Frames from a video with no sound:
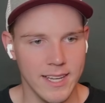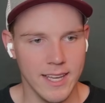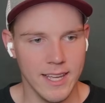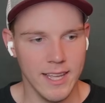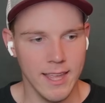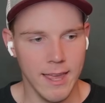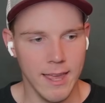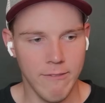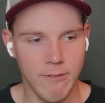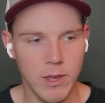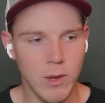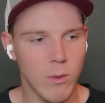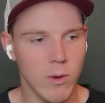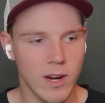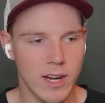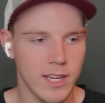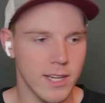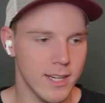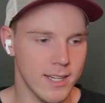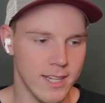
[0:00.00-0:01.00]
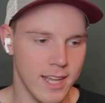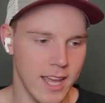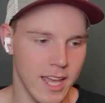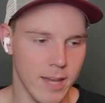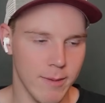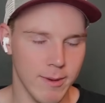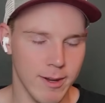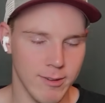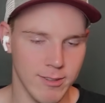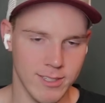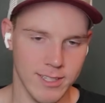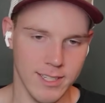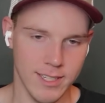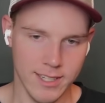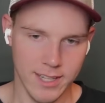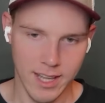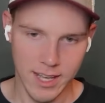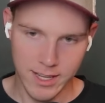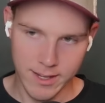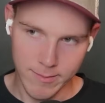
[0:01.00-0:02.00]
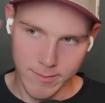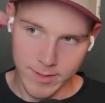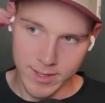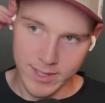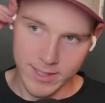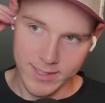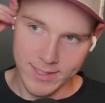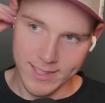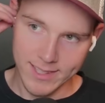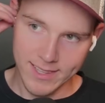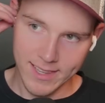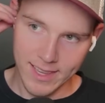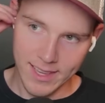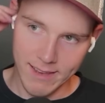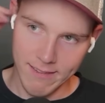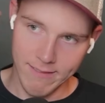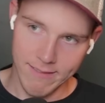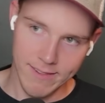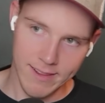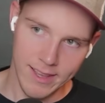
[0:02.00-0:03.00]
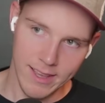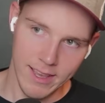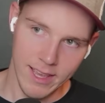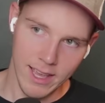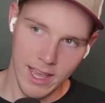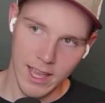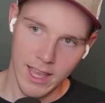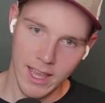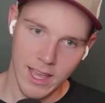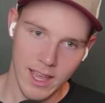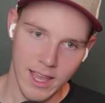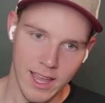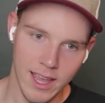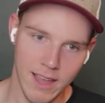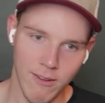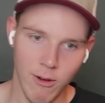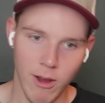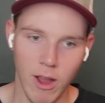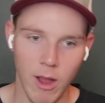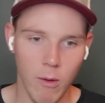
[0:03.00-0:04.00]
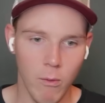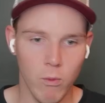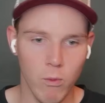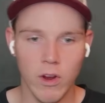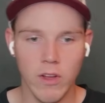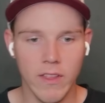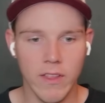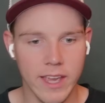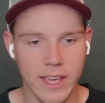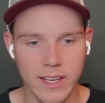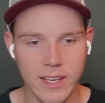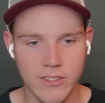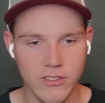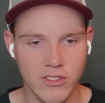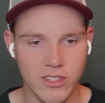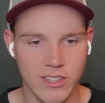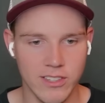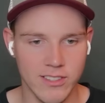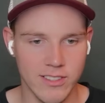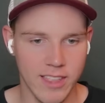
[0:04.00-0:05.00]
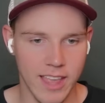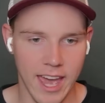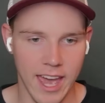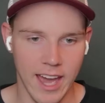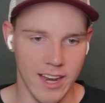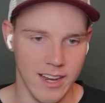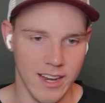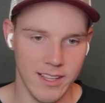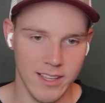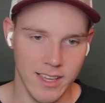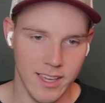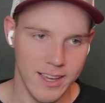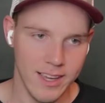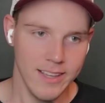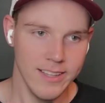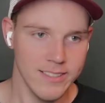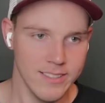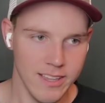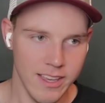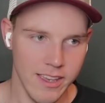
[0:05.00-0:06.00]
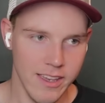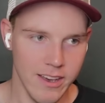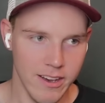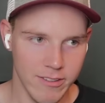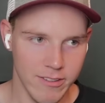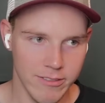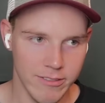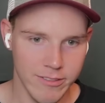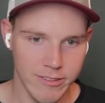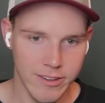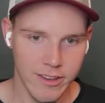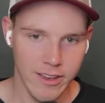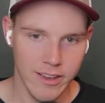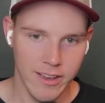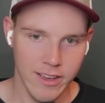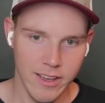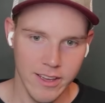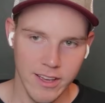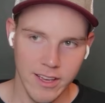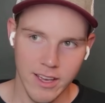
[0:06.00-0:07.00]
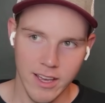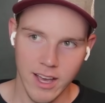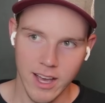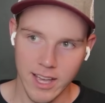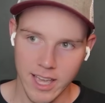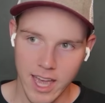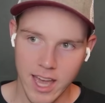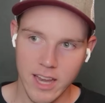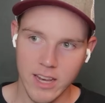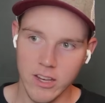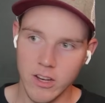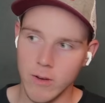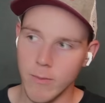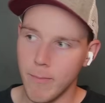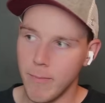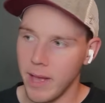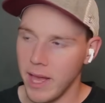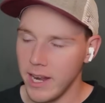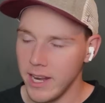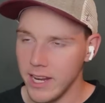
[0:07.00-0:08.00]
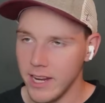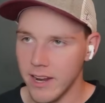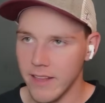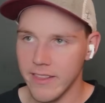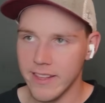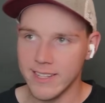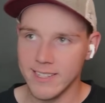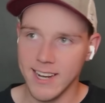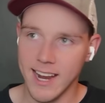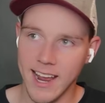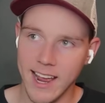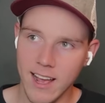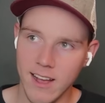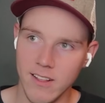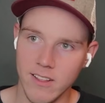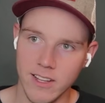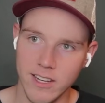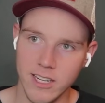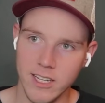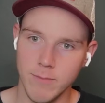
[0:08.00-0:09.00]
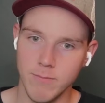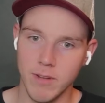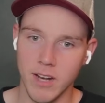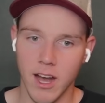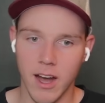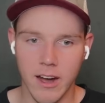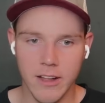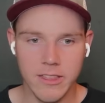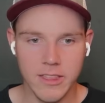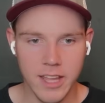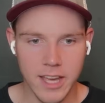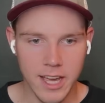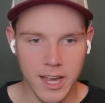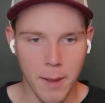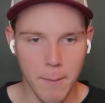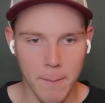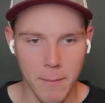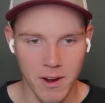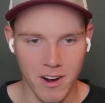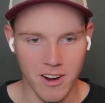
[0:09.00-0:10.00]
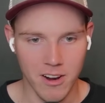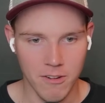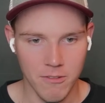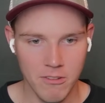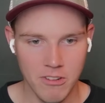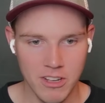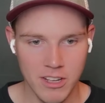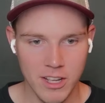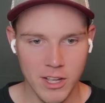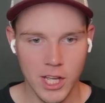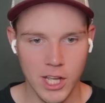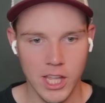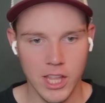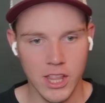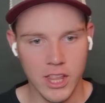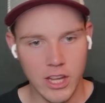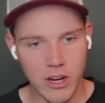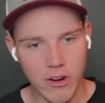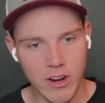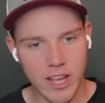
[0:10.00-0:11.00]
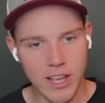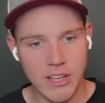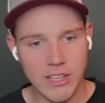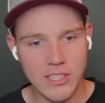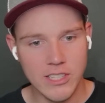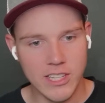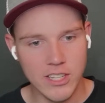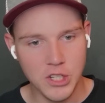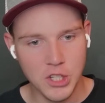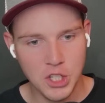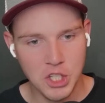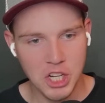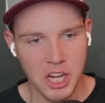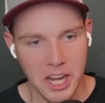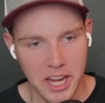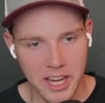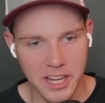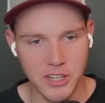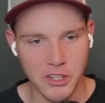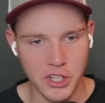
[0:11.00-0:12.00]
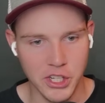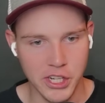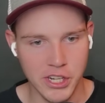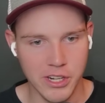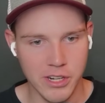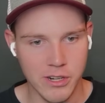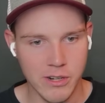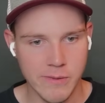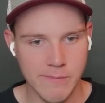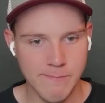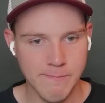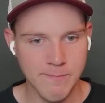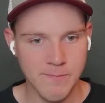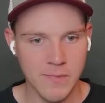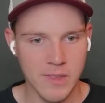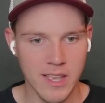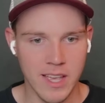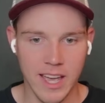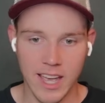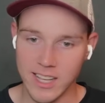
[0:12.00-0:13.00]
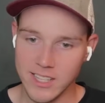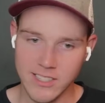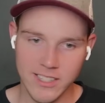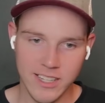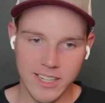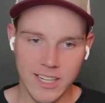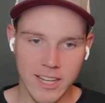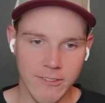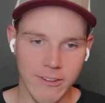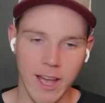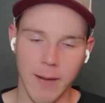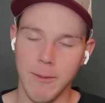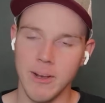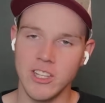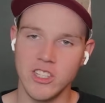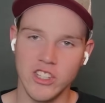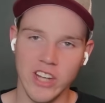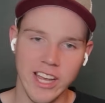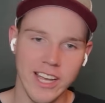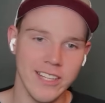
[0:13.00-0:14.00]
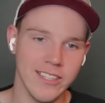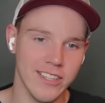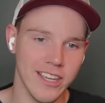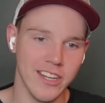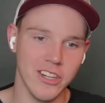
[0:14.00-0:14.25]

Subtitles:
if you weren't going to take him, I was going to take him because It really is just that easy of, again, you're betting on the talent, but unlike Marv, there is a change here. A significant, I mean, JSN